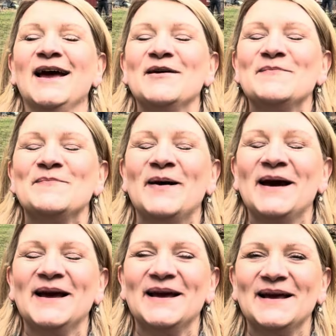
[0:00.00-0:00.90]

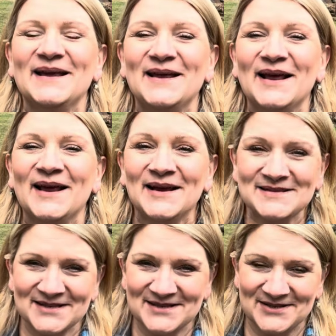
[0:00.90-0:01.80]
But here's
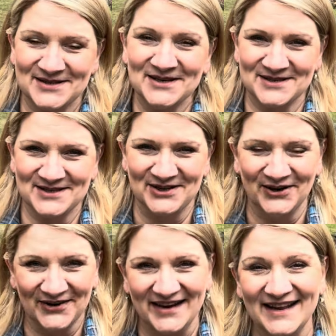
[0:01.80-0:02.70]
a
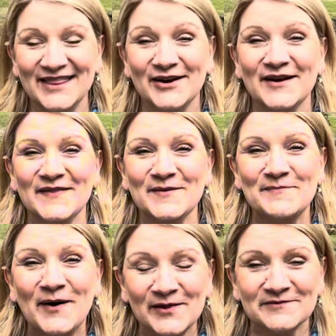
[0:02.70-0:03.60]
story. The
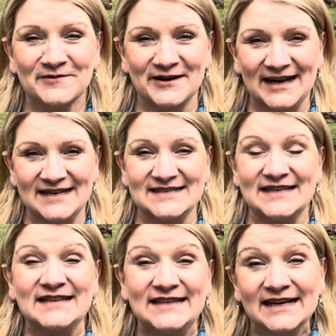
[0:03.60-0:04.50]
pulverized
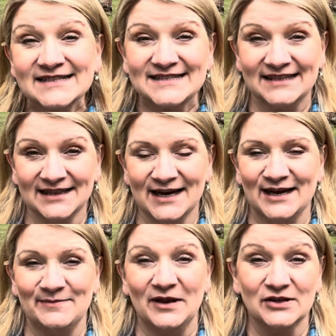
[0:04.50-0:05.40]
dusty
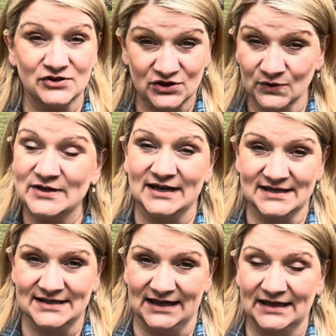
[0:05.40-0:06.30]
lime is so
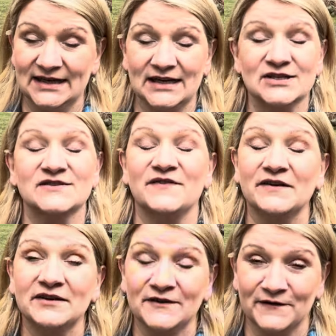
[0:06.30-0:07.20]
dusty that it's
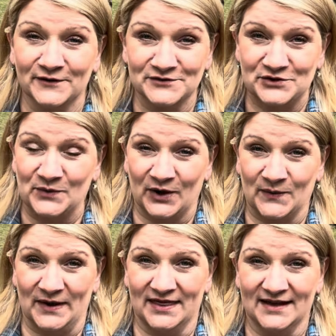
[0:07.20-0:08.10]
very difficult to work
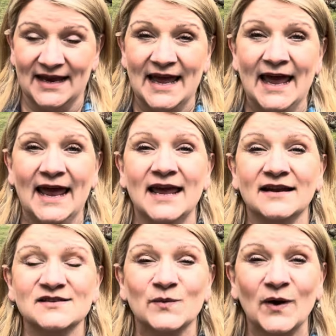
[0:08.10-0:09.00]
with. And
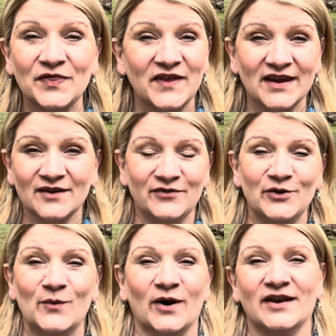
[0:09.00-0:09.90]
it's one thing if you're
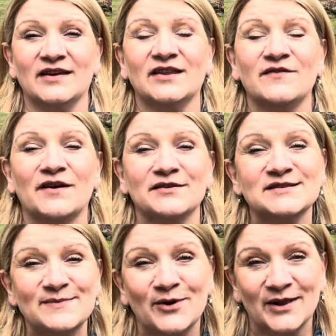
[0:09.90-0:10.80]
working in a very
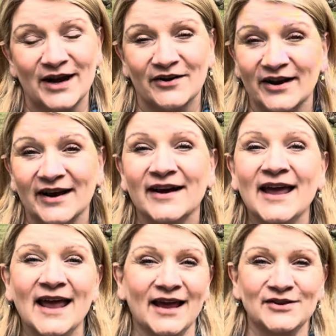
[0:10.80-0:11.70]
small area,
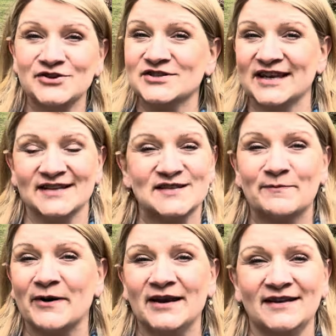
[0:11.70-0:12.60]
it just can
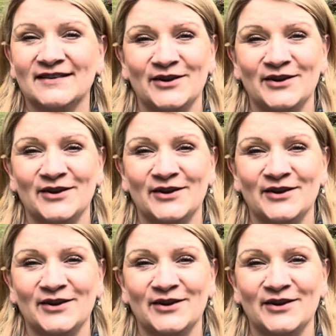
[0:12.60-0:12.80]
spread it,